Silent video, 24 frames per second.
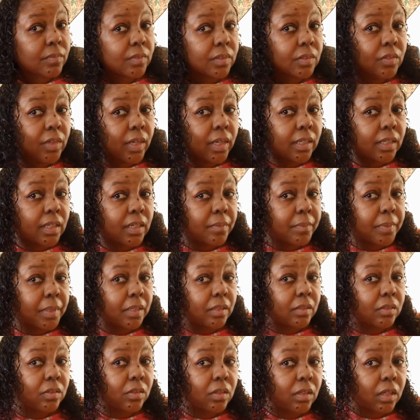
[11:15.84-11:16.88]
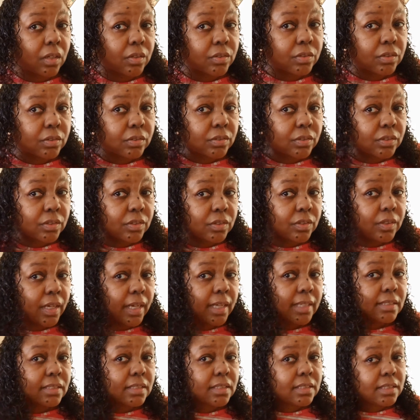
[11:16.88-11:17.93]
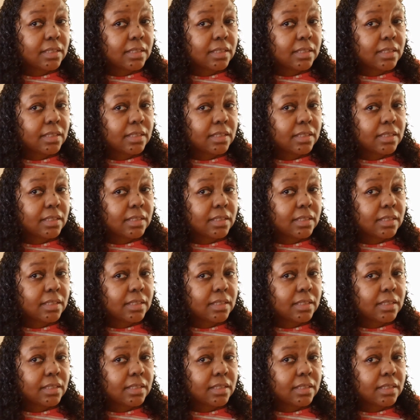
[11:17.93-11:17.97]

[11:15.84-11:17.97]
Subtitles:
Try to come in a little closer so you guys can